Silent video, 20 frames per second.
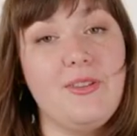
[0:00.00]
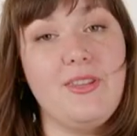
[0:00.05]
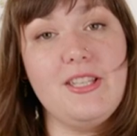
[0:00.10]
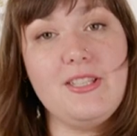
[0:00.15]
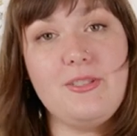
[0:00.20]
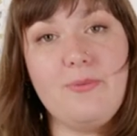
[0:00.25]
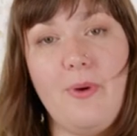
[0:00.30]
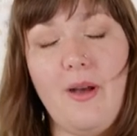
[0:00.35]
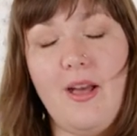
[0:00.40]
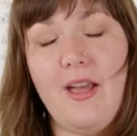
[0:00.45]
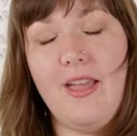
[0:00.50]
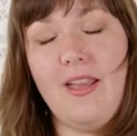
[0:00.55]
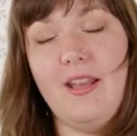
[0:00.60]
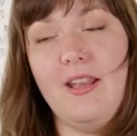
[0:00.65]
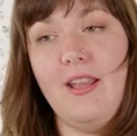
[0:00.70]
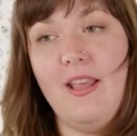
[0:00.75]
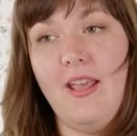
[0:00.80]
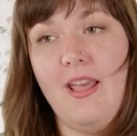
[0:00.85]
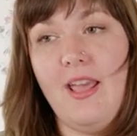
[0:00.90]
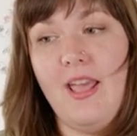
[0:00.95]
this
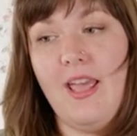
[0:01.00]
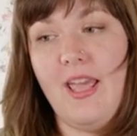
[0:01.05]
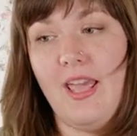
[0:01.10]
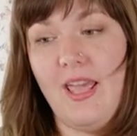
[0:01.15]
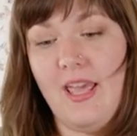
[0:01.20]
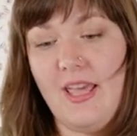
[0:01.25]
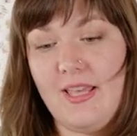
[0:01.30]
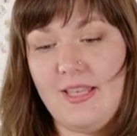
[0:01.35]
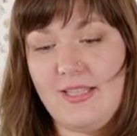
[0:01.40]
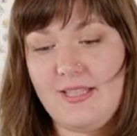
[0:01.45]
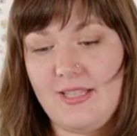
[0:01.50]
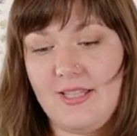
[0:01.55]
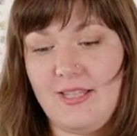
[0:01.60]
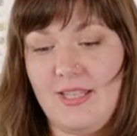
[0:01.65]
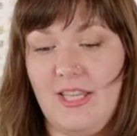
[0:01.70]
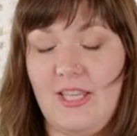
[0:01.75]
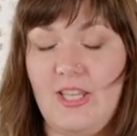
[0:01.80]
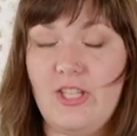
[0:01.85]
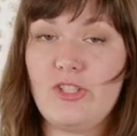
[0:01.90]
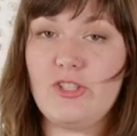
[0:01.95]
one is
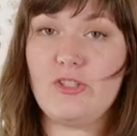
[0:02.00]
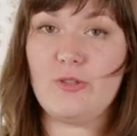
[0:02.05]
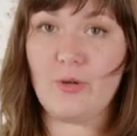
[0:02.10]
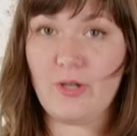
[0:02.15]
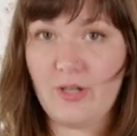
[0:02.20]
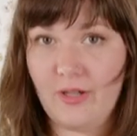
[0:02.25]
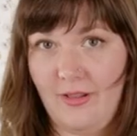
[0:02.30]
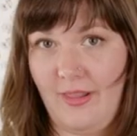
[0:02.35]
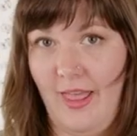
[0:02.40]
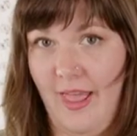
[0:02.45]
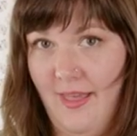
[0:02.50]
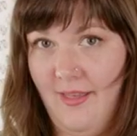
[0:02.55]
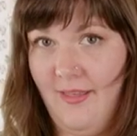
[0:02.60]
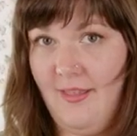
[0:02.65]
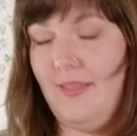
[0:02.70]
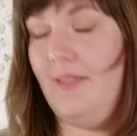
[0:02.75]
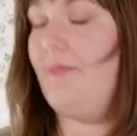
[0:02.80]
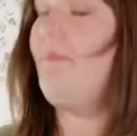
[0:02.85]
the shorter length,